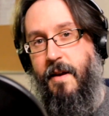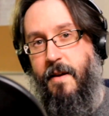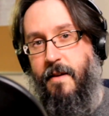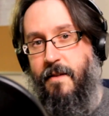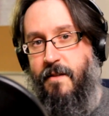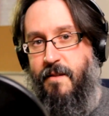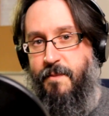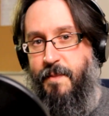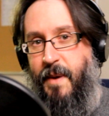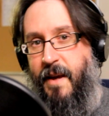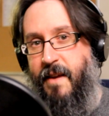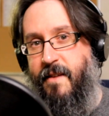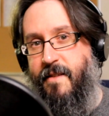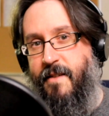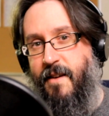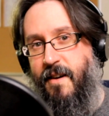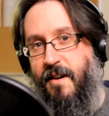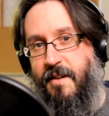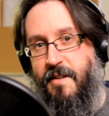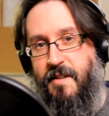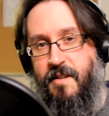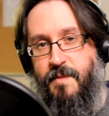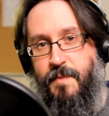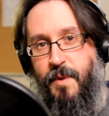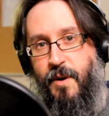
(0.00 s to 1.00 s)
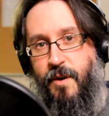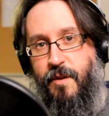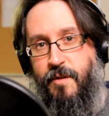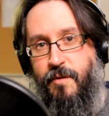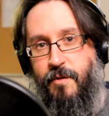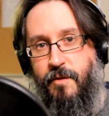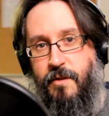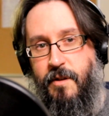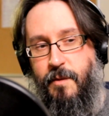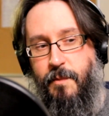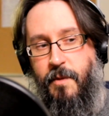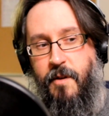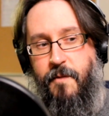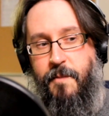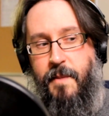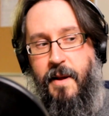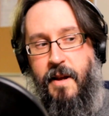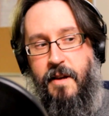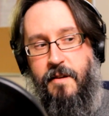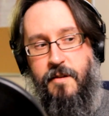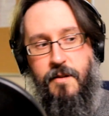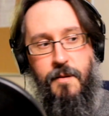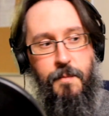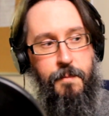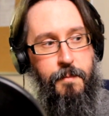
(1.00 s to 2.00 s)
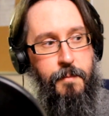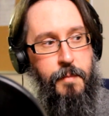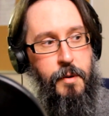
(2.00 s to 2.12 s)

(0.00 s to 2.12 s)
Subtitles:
space at our disposal, and that we've managed to